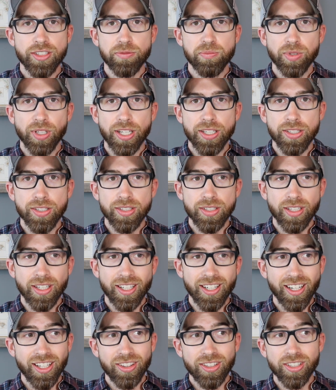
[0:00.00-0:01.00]
of places,
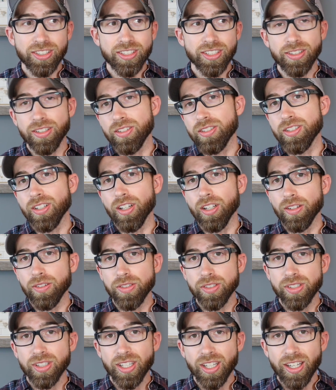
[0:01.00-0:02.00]
and I looked at the
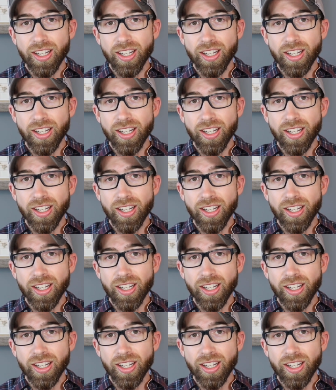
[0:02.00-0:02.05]
shelves.